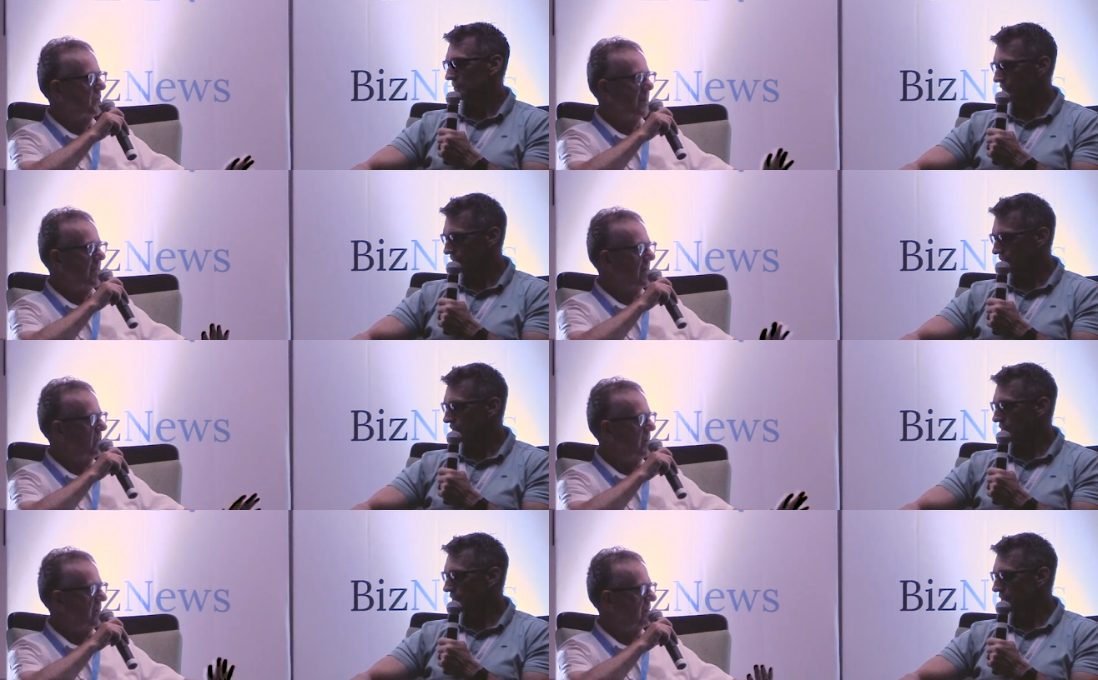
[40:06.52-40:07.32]
Speaker 1: Was there
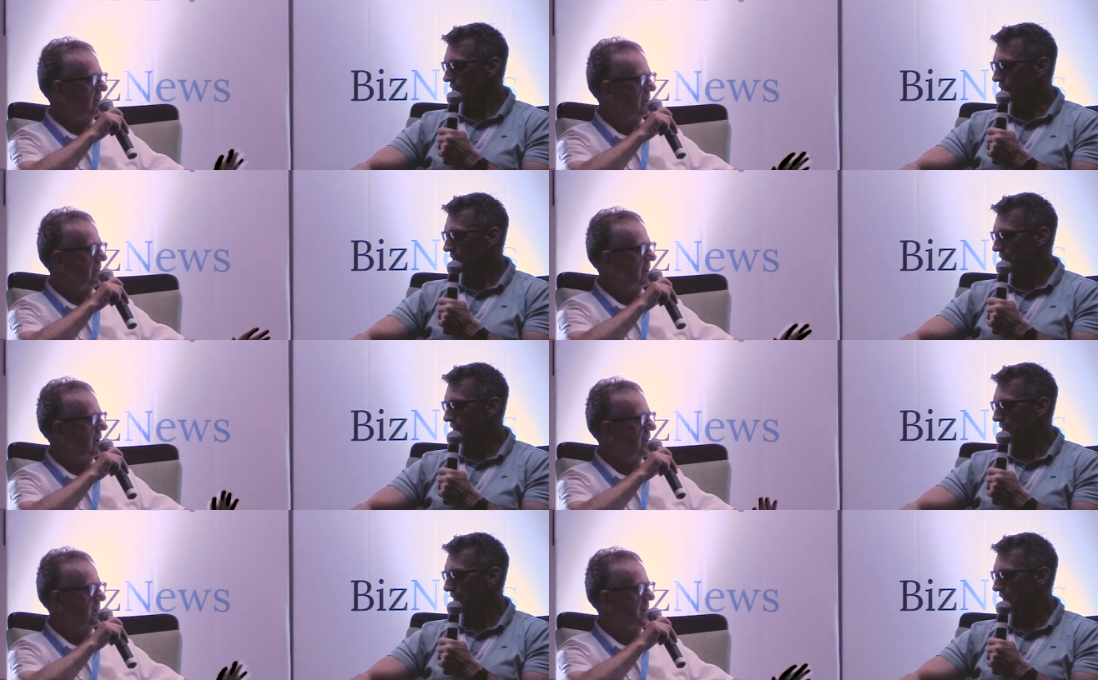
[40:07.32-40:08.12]
Speaker 2: ever
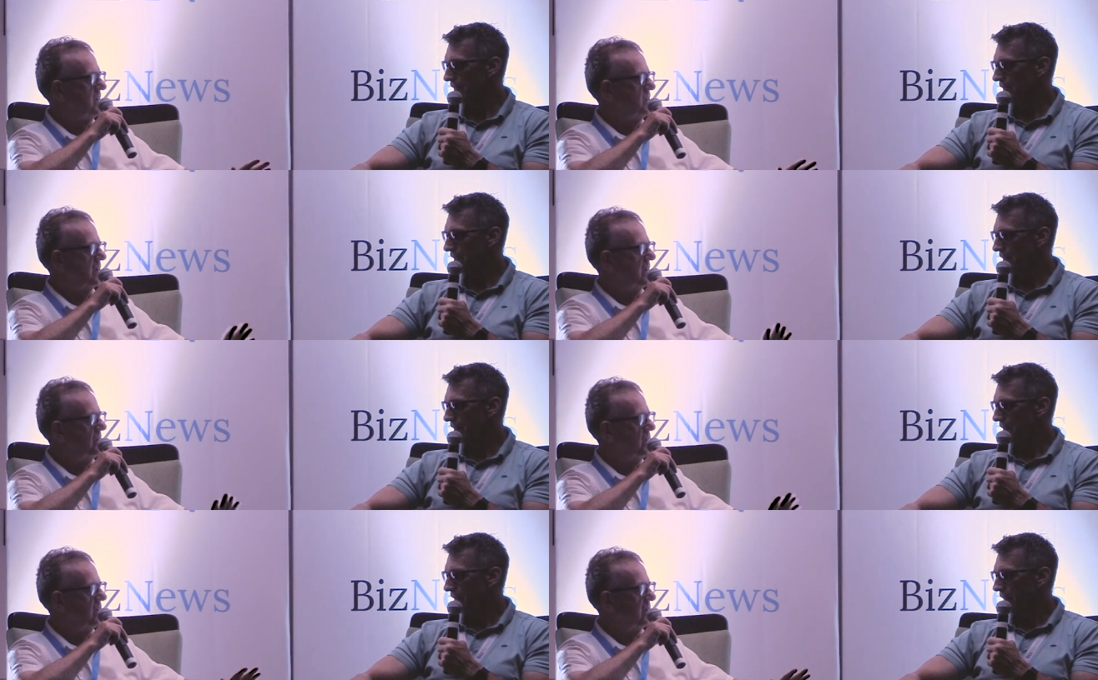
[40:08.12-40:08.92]
a danger?
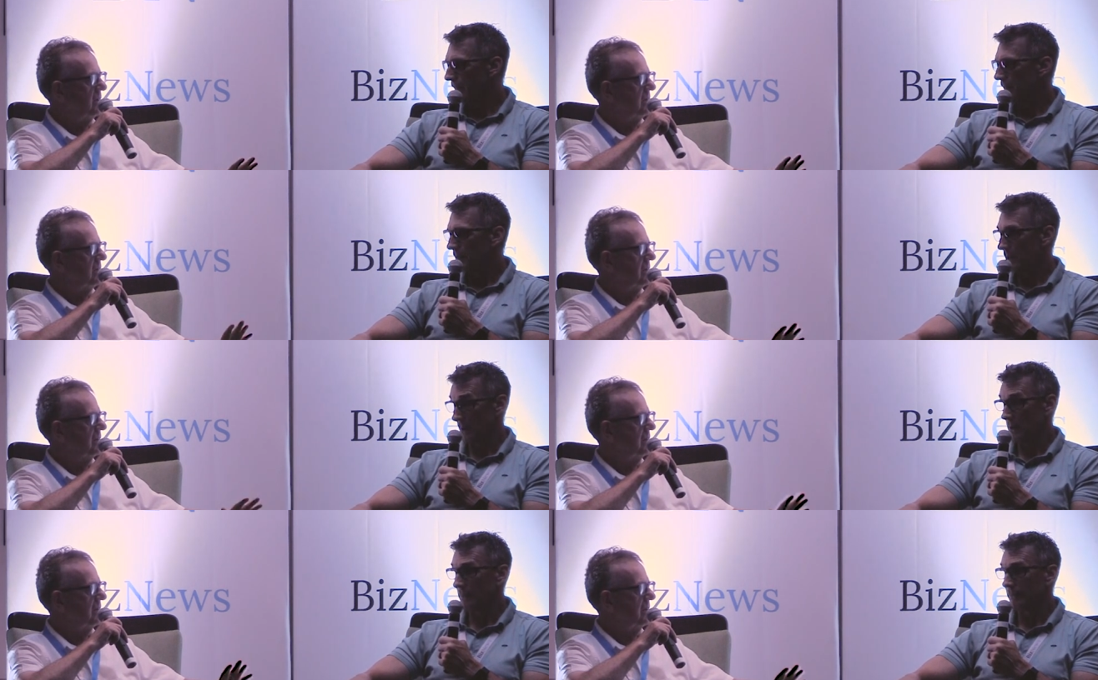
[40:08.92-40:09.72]
Ever?
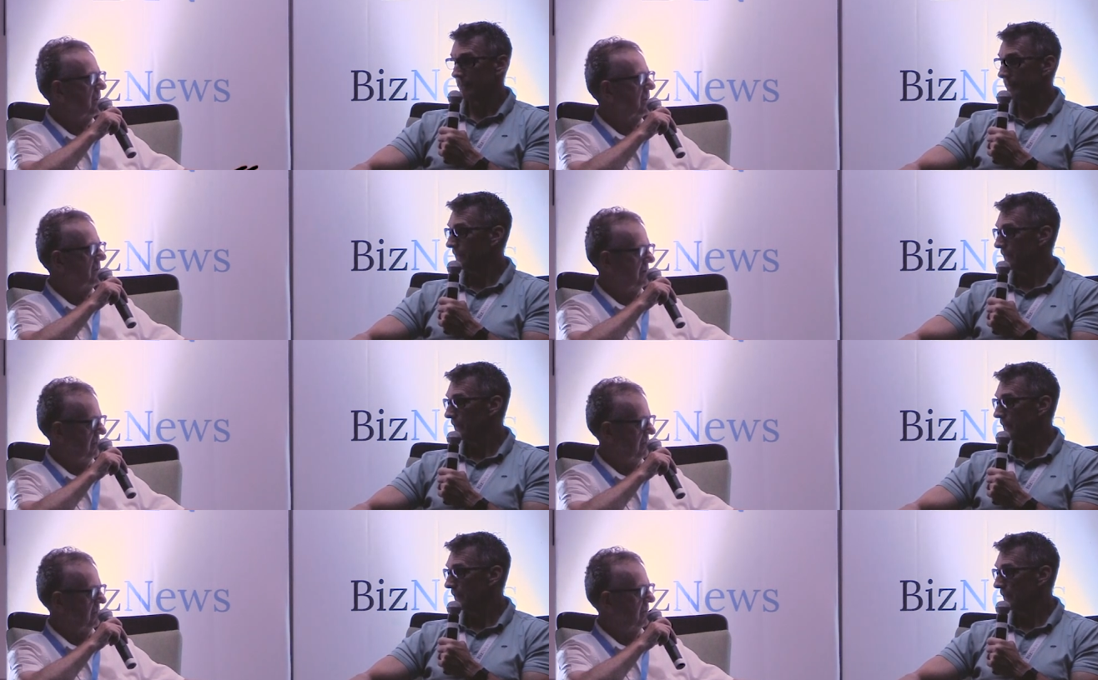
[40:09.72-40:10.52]
Speaker 1: Yeah.
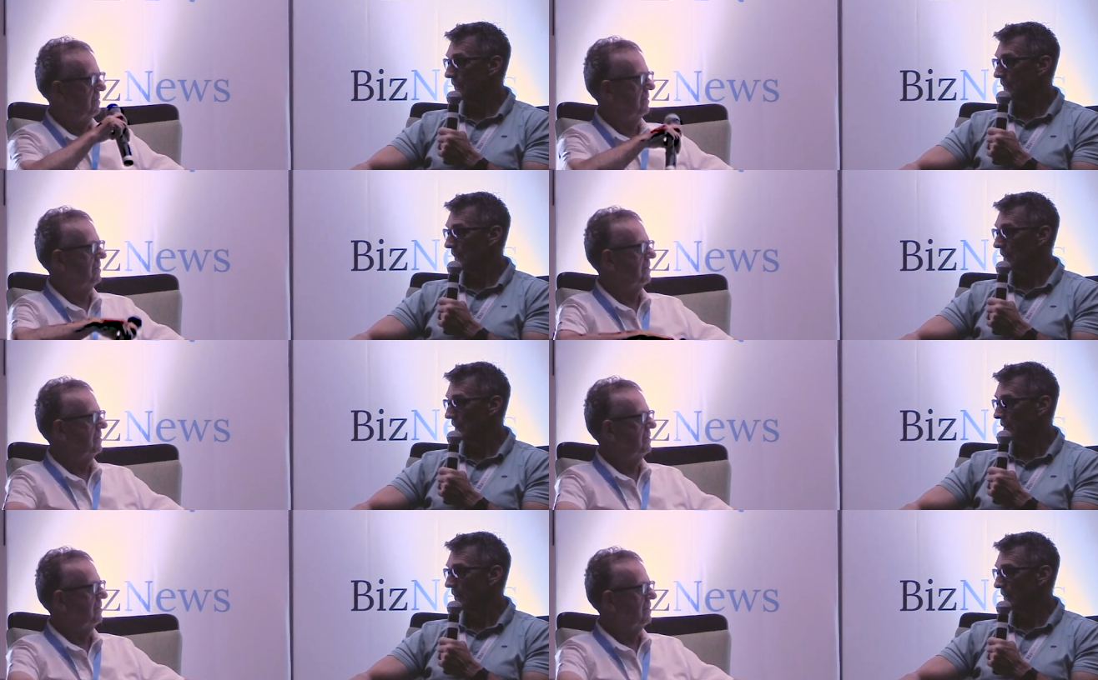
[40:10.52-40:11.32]

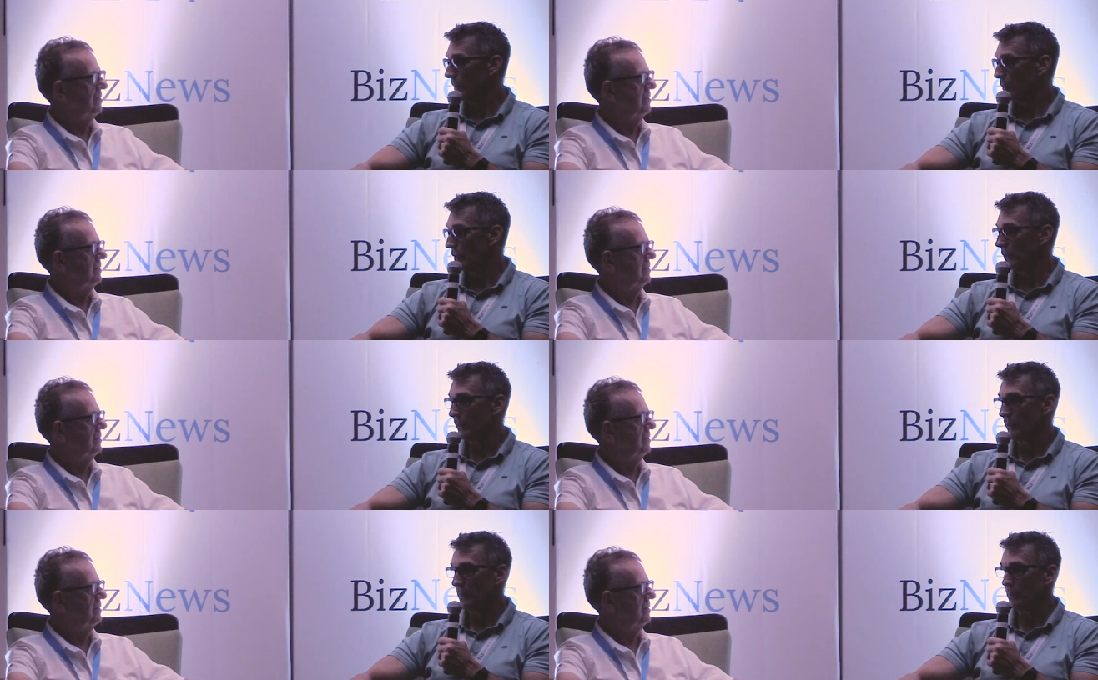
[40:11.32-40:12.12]
Yeah, there
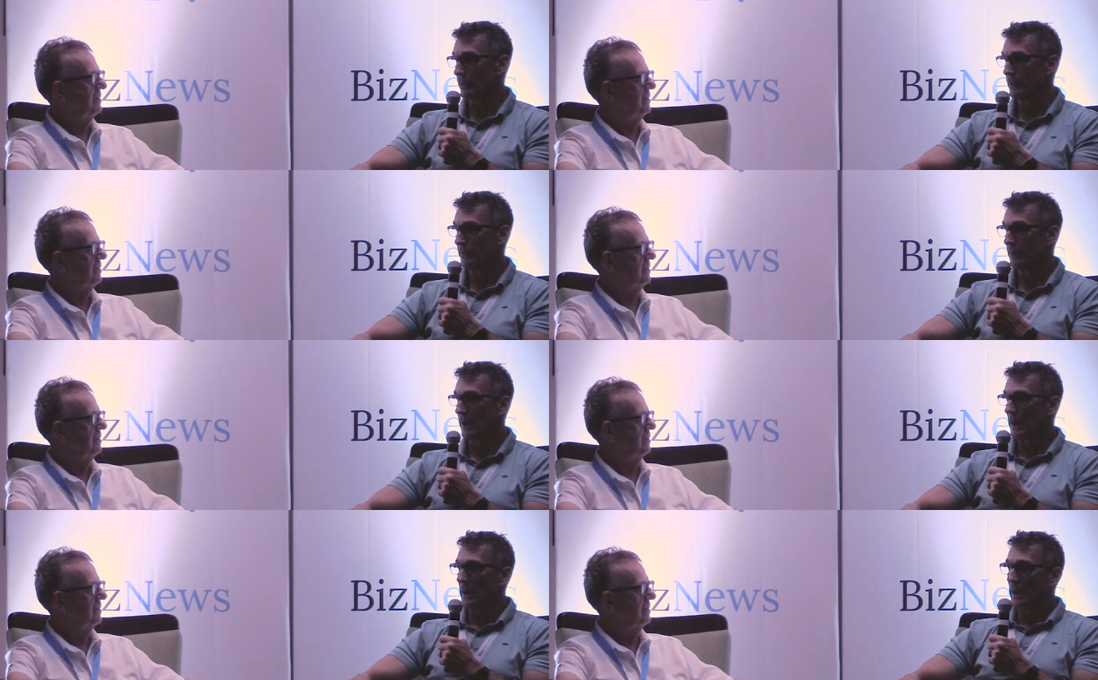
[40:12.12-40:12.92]
were. There were.
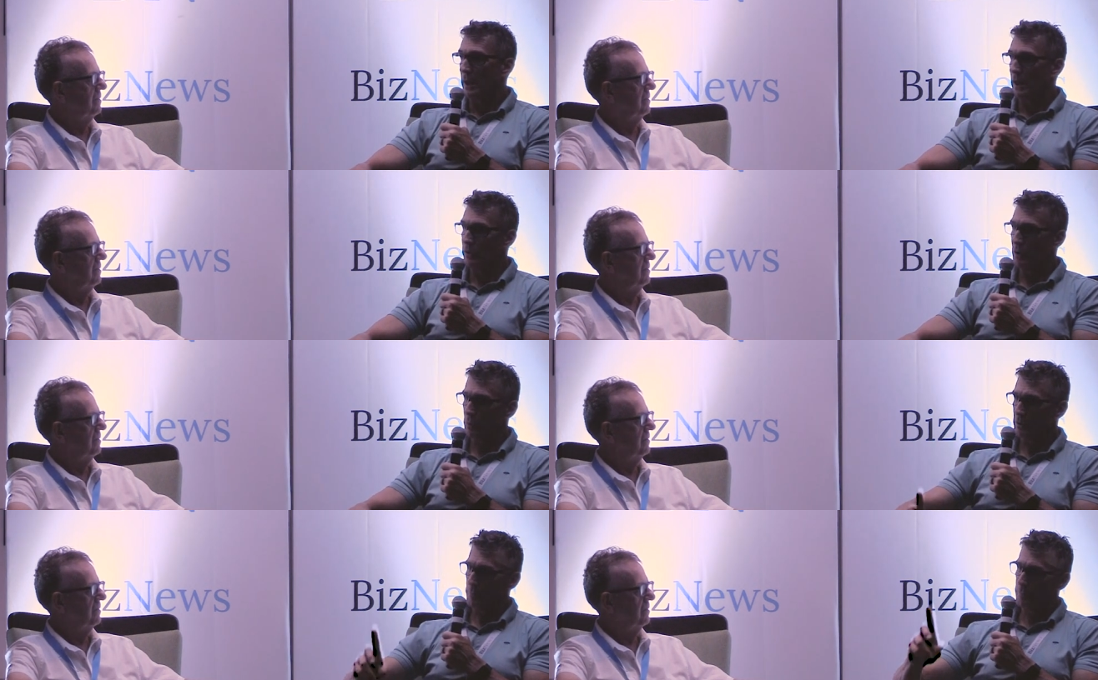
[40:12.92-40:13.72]
And you know
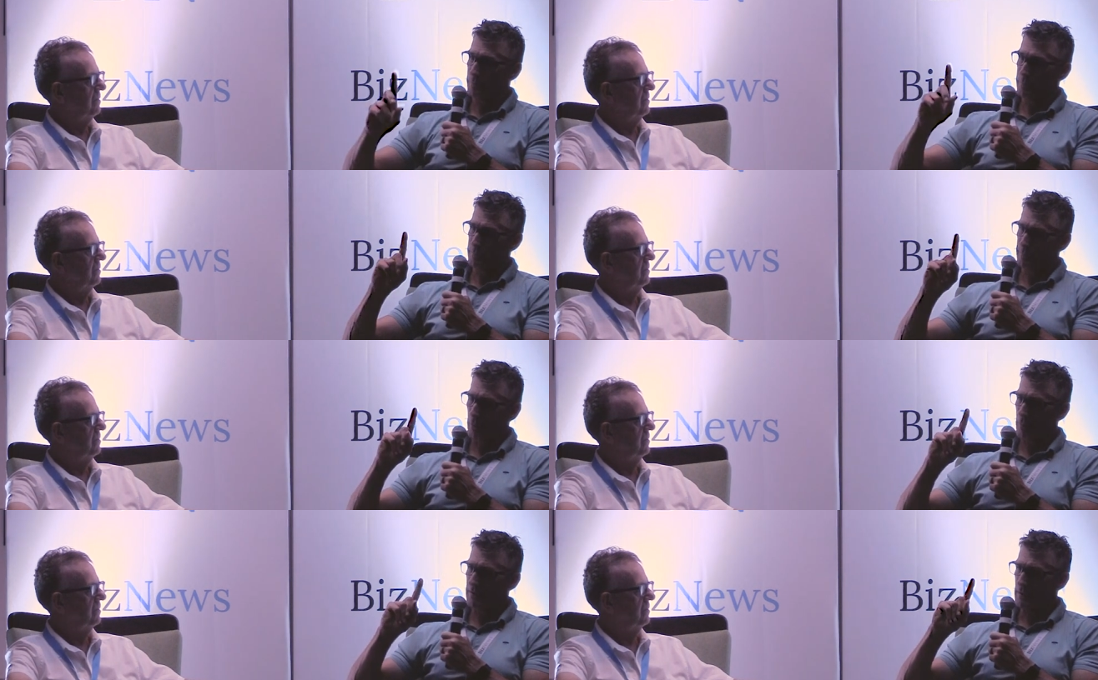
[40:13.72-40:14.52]
what? The,
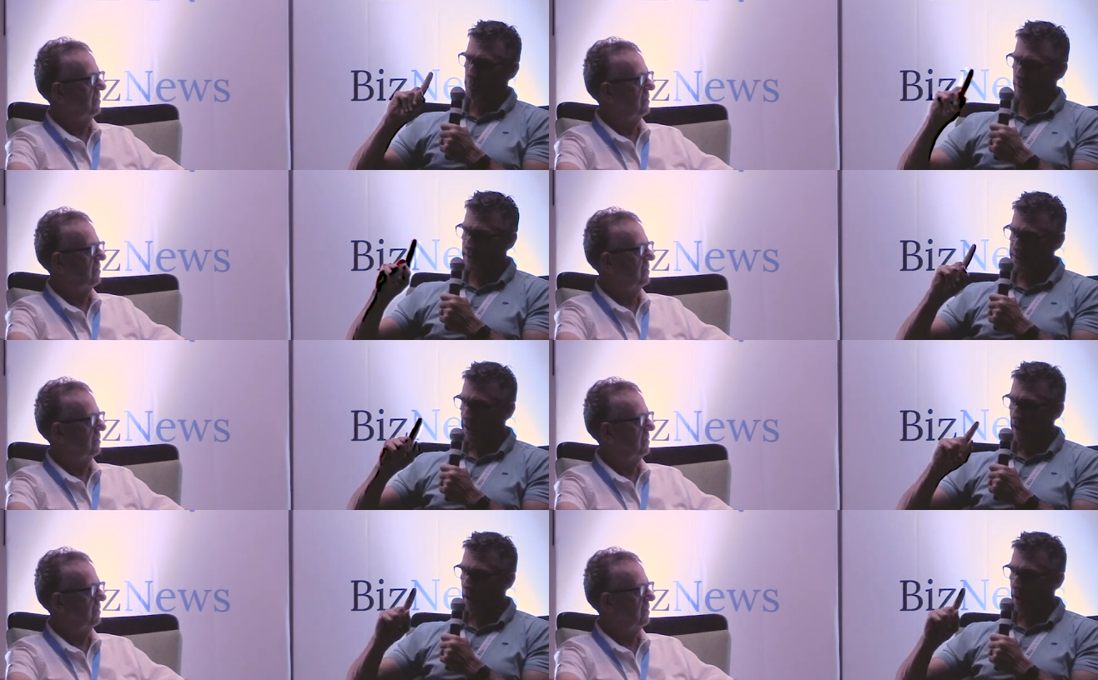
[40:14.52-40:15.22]
probably the biggest